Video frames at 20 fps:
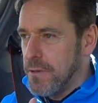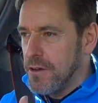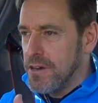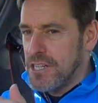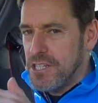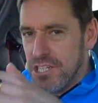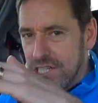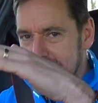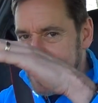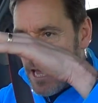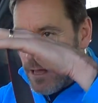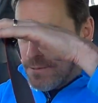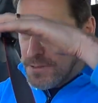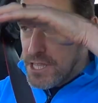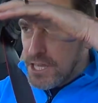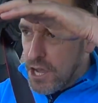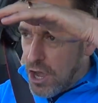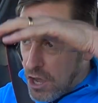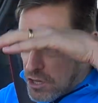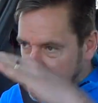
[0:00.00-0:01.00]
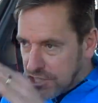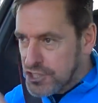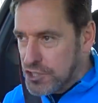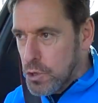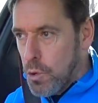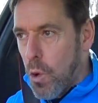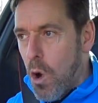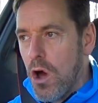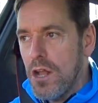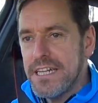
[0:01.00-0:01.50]
mode, it just helps the car
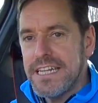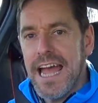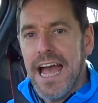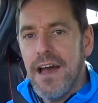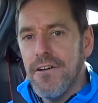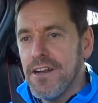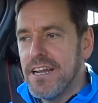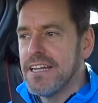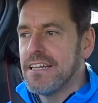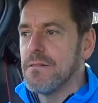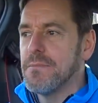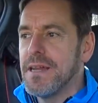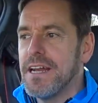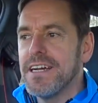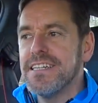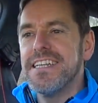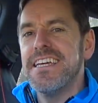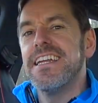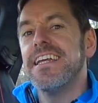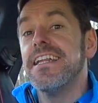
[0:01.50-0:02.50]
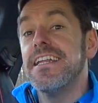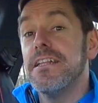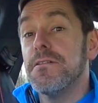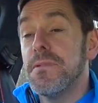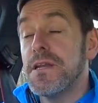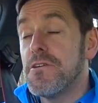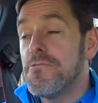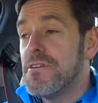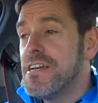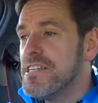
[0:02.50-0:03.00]
squat down a little bit. I did a little
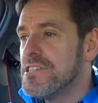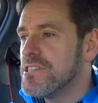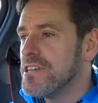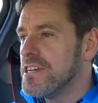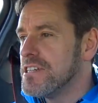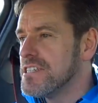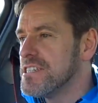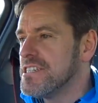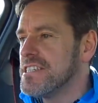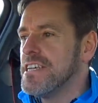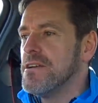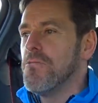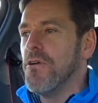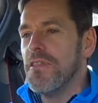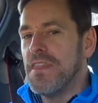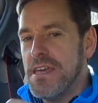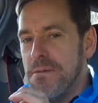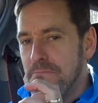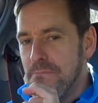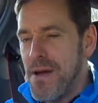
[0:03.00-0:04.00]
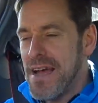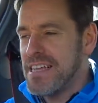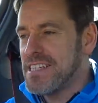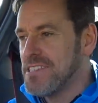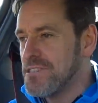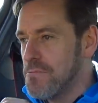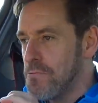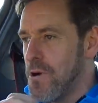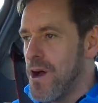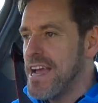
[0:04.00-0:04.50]
bit of research to see what the
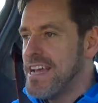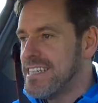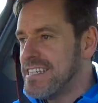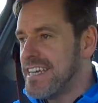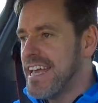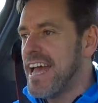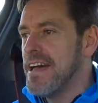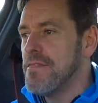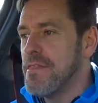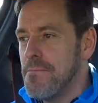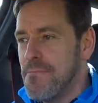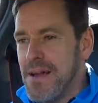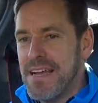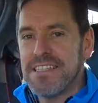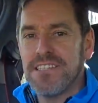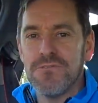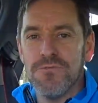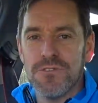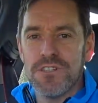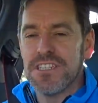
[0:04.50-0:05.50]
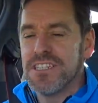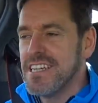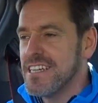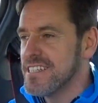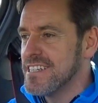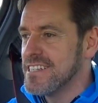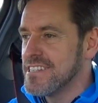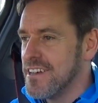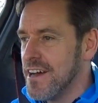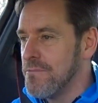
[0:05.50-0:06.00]
best way to get the best
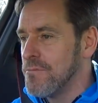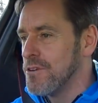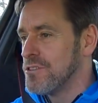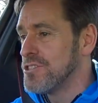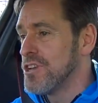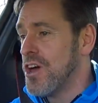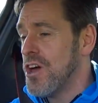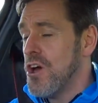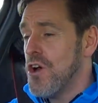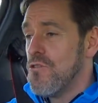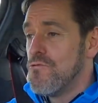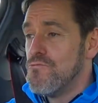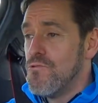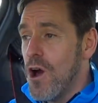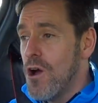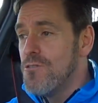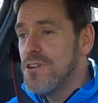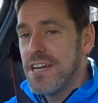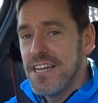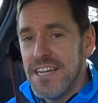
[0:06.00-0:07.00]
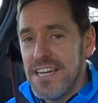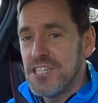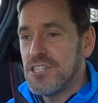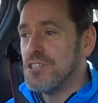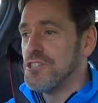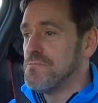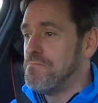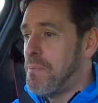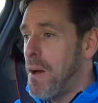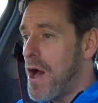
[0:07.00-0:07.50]
0-60 time was. Road
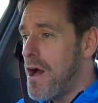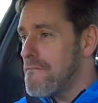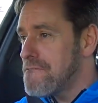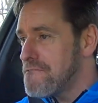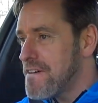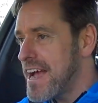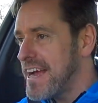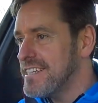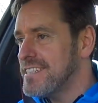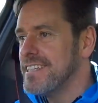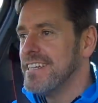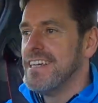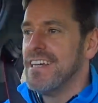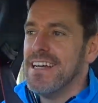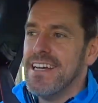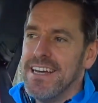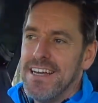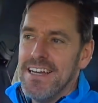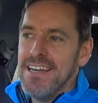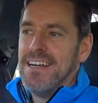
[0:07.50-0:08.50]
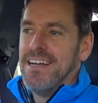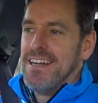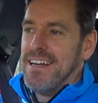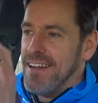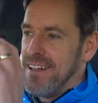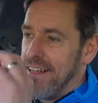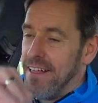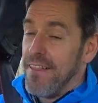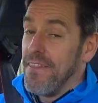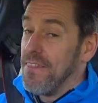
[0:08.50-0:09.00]
conditions, perfect.
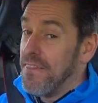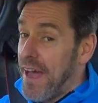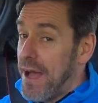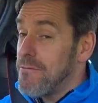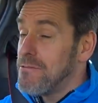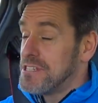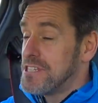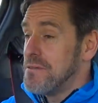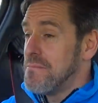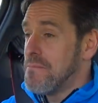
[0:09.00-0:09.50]
That was